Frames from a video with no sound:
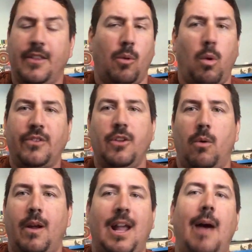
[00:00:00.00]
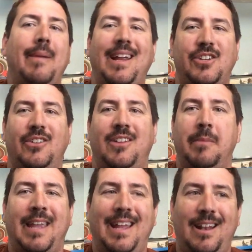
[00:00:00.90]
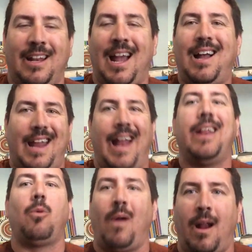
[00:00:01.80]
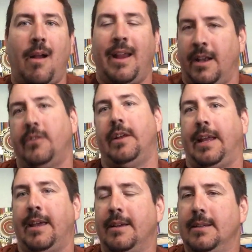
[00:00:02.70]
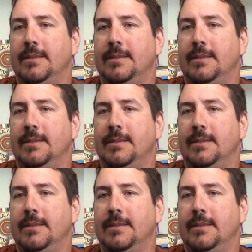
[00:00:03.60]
There was no accommodations to be got anywhere in the city.